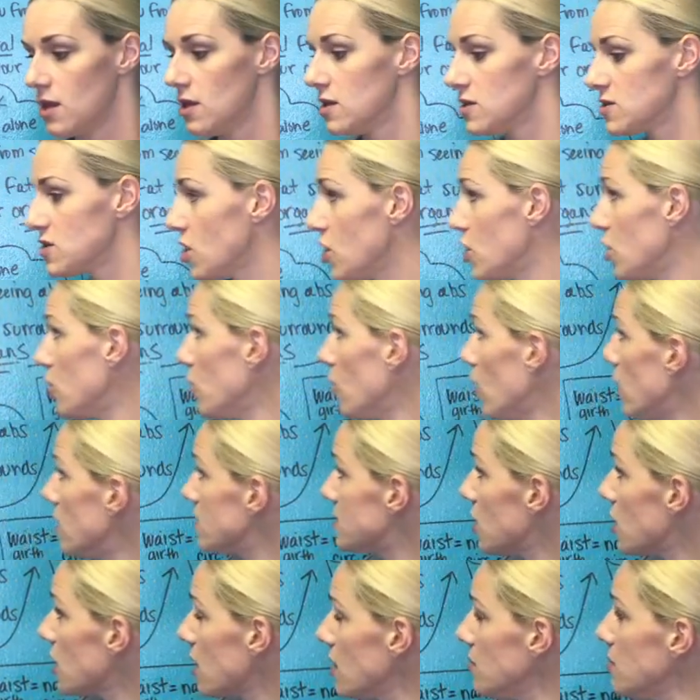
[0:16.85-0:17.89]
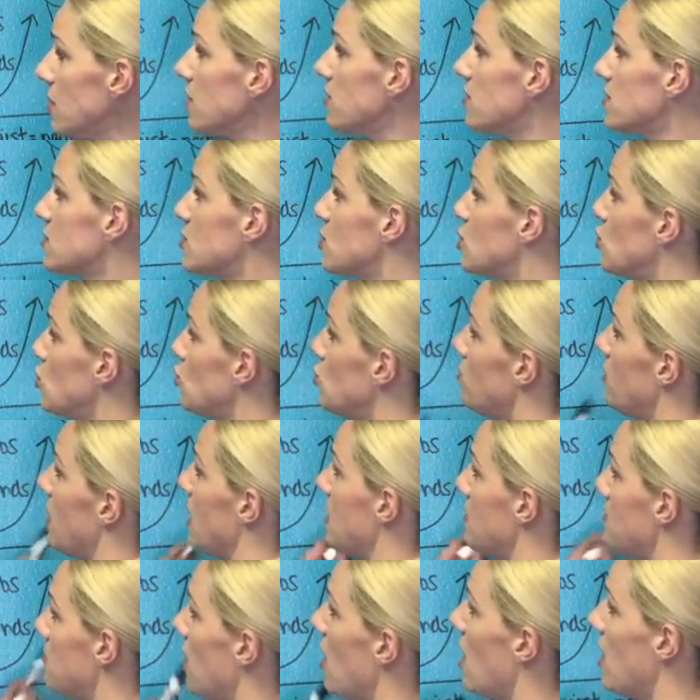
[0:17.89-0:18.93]
So talking about the two
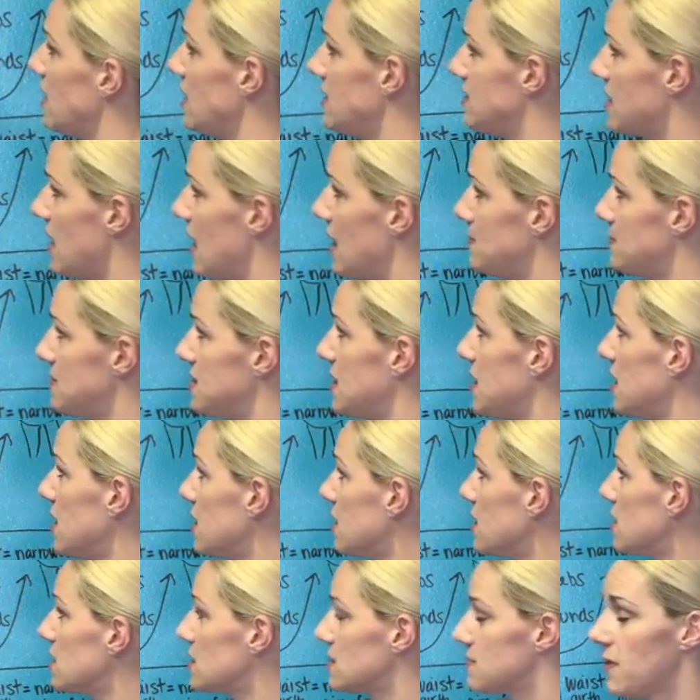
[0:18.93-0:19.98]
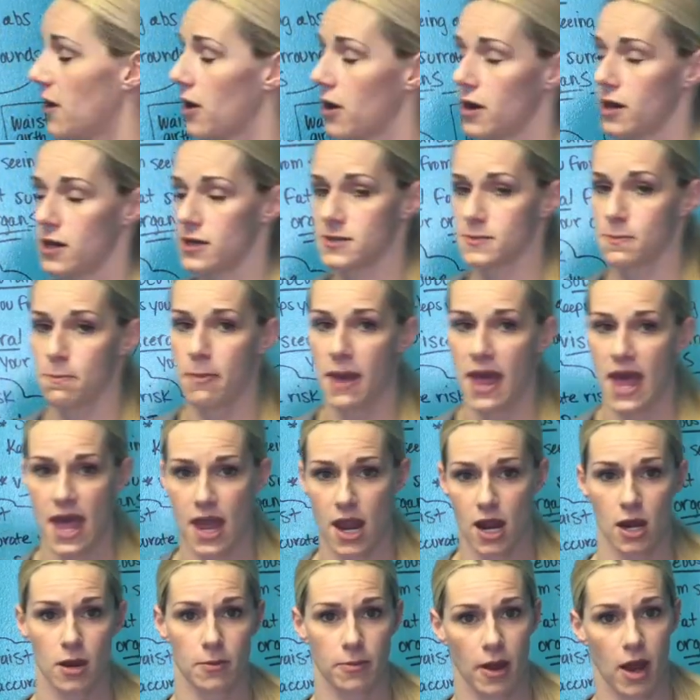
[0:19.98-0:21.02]
main body types here as far as
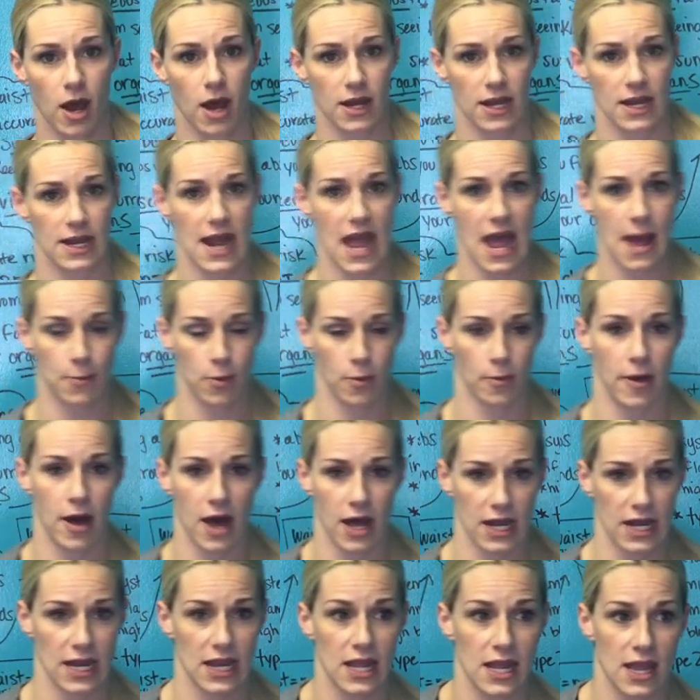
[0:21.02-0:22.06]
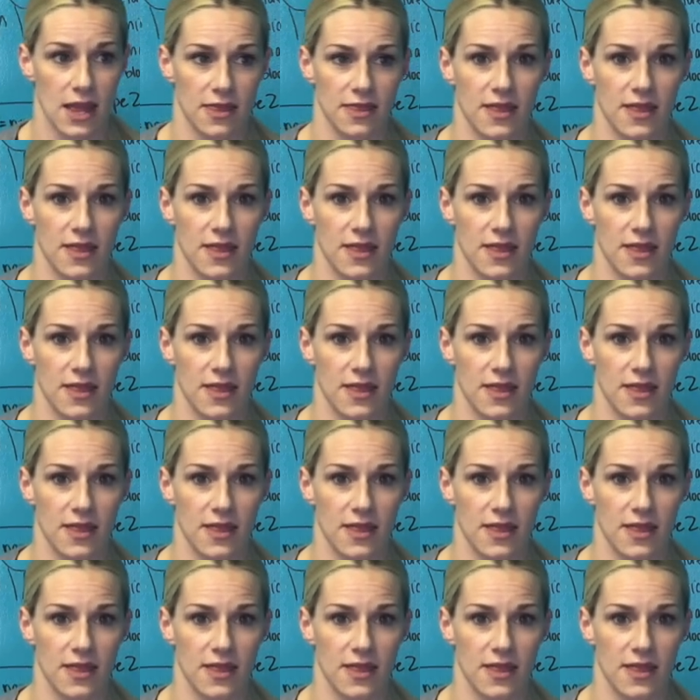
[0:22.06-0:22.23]
pear body and apple body,